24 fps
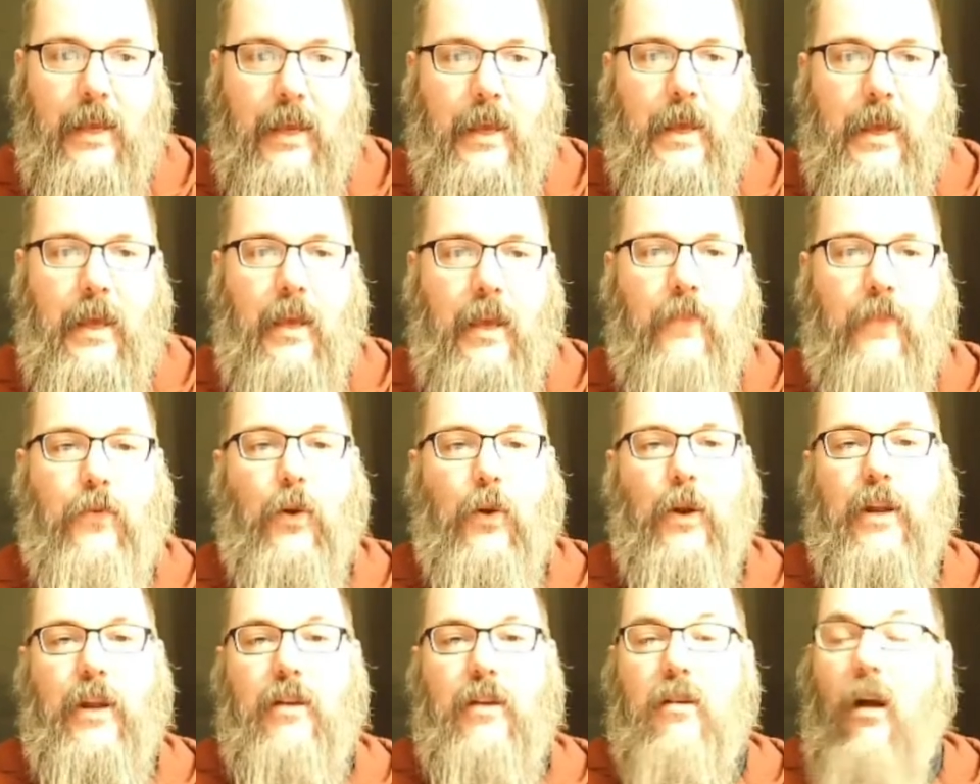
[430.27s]
If you're
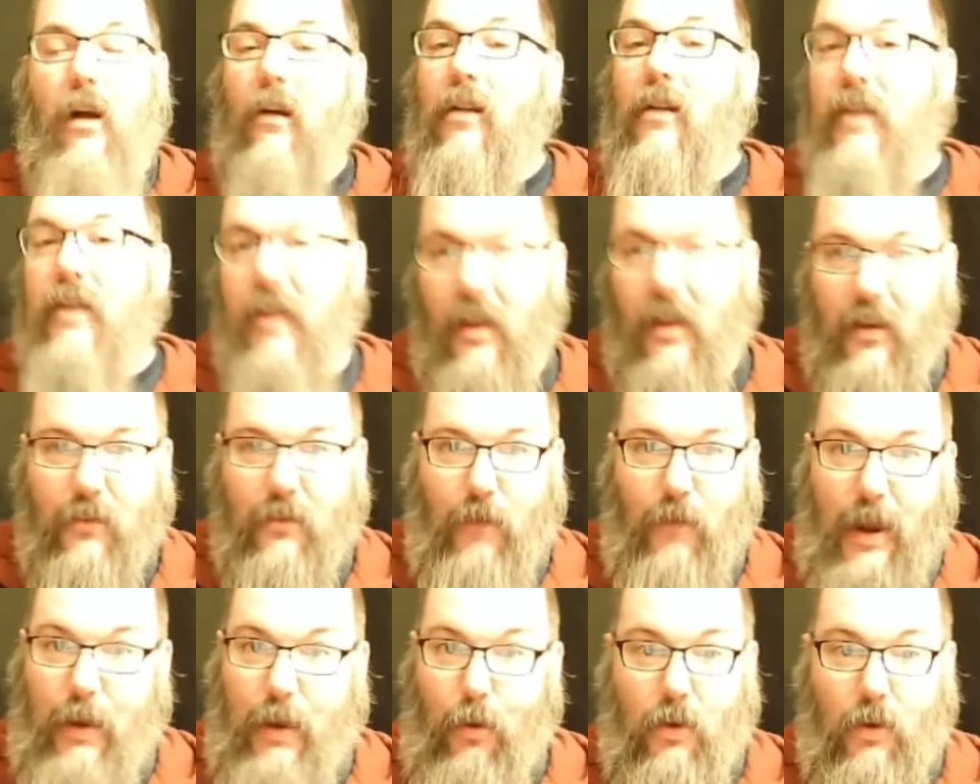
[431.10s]
in Narnia,
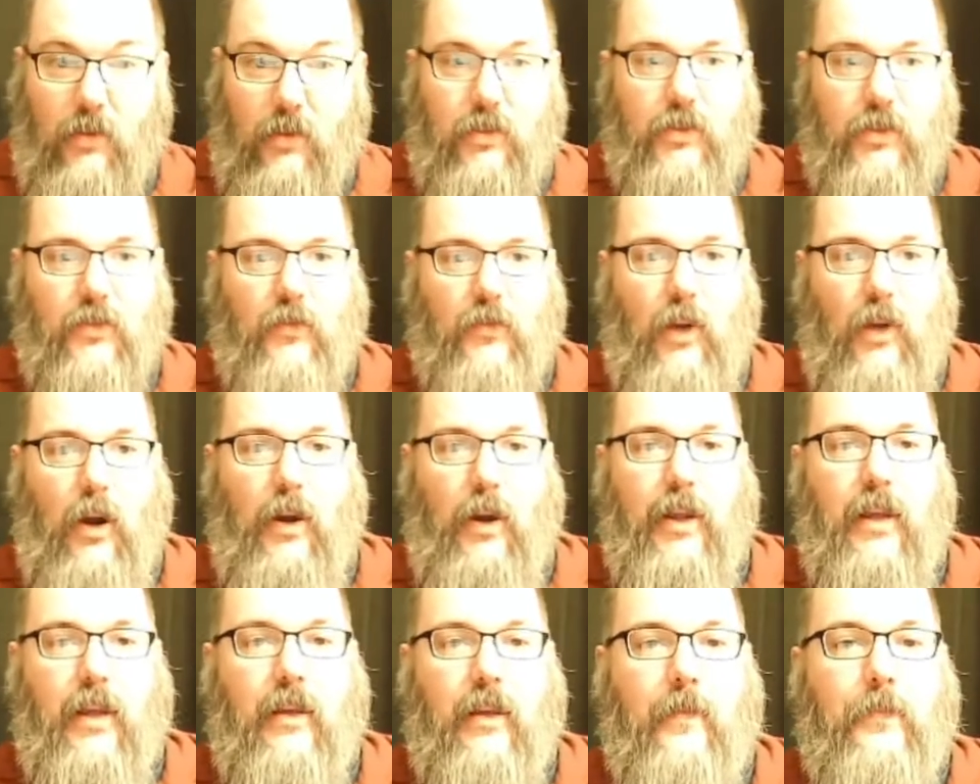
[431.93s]
right, Chronicles of
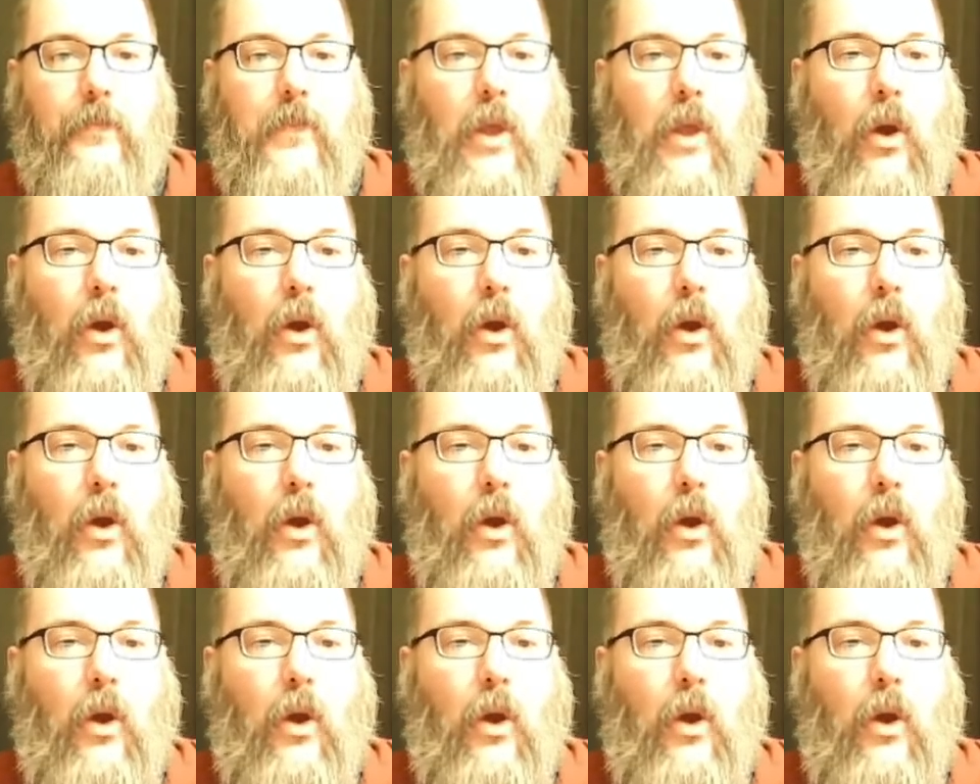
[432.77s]
Narnia,